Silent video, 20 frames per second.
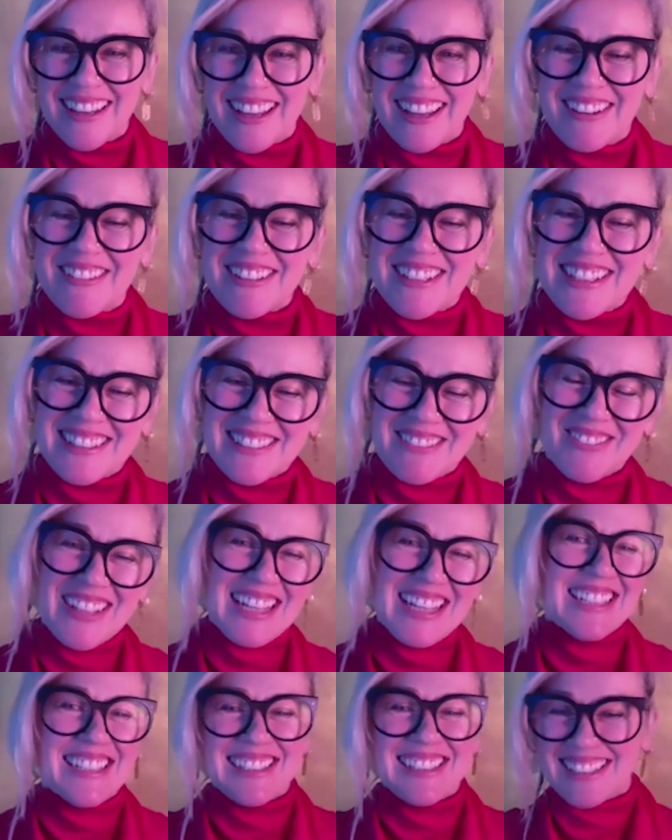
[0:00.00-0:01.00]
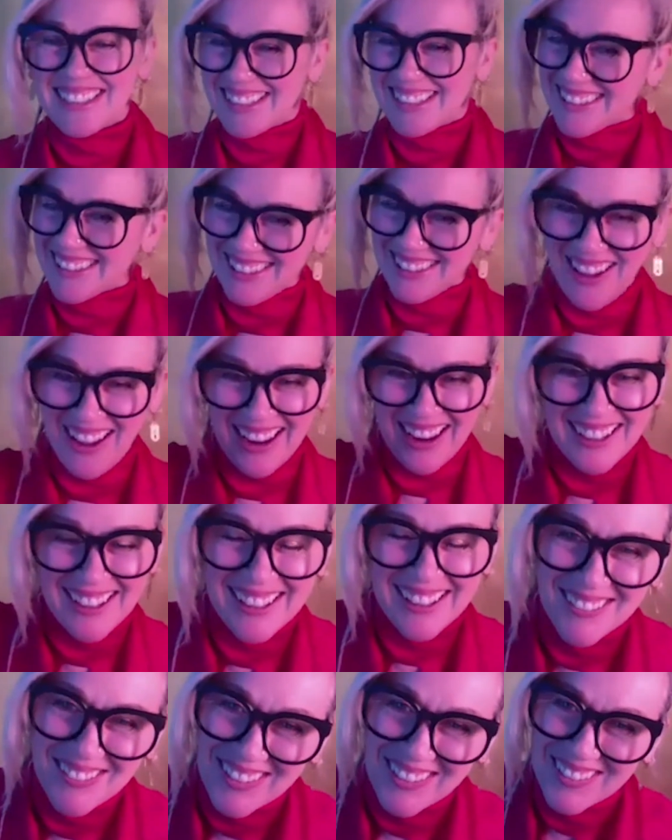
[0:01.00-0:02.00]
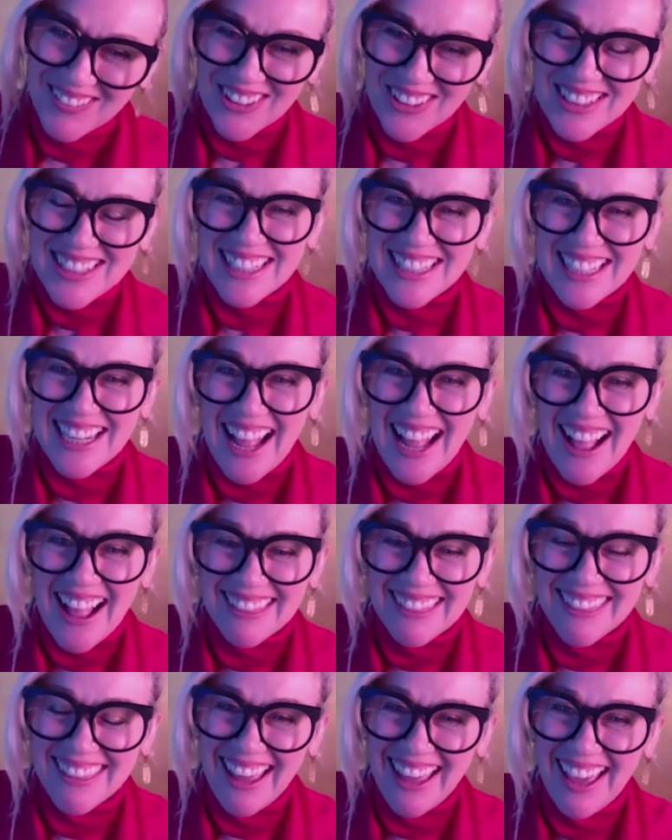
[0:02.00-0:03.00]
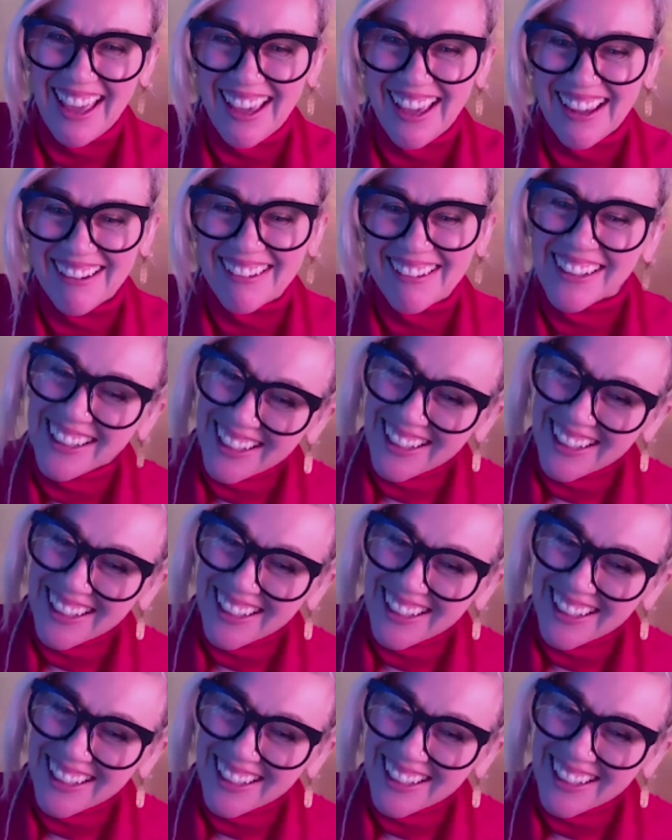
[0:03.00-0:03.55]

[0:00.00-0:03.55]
Aries and Venus just like puts it out there